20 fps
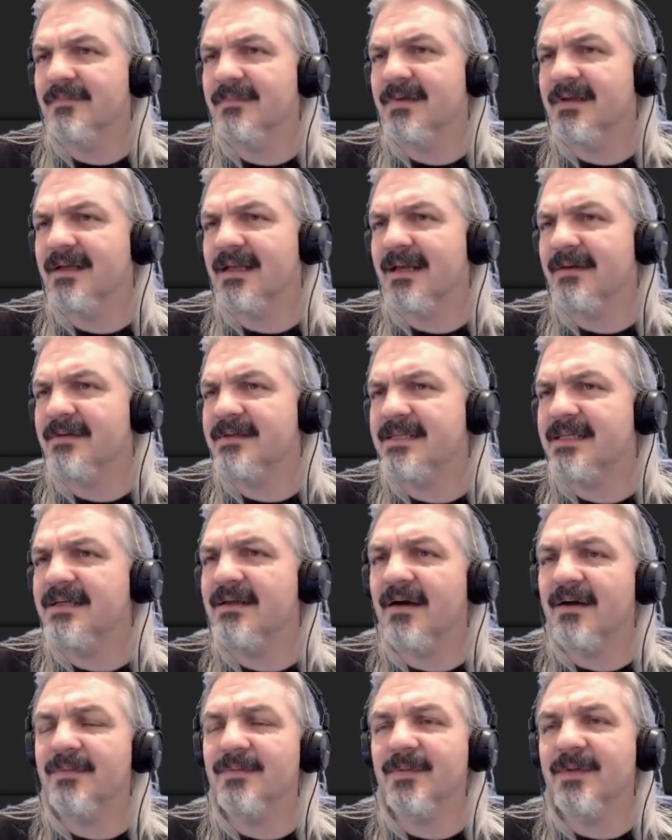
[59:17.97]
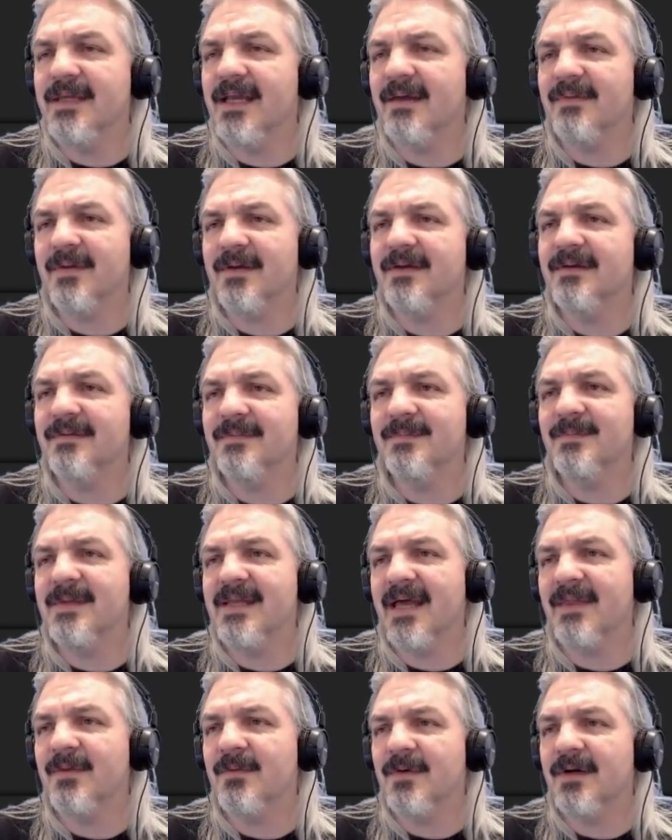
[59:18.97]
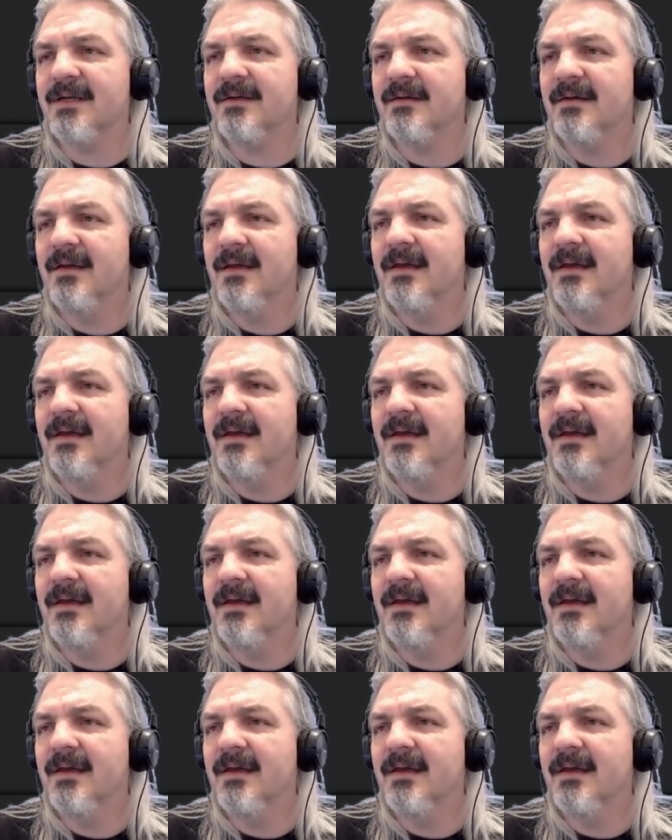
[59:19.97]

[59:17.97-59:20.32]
Quarantine, the other one.